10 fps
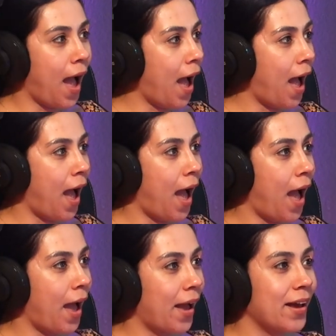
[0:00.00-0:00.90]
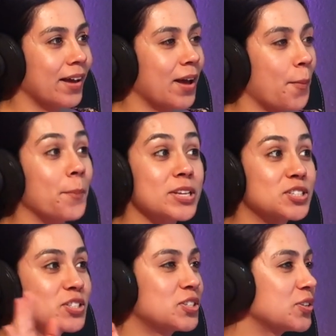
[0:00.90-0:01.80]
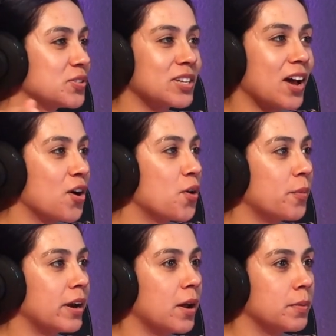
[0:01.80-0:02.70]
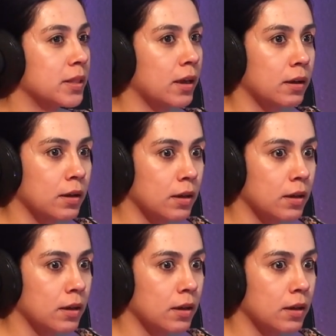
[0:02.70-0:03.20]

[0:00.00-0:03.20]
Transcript: oh man. Bunch of dudes at home right now be like,